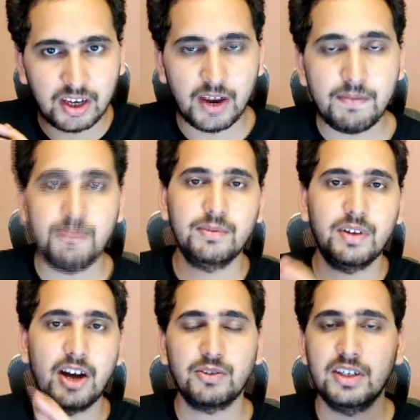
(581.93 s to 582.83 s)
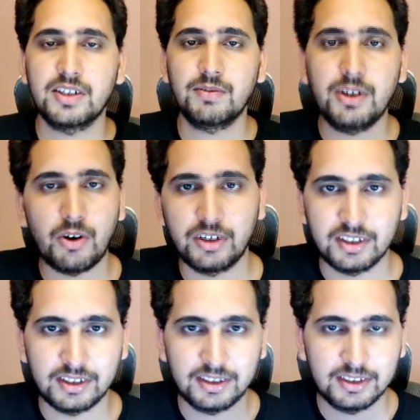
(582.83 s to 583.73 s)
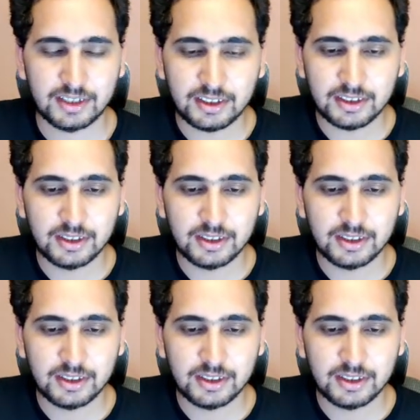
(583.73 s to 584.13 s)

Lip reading: if isolation were not there, right?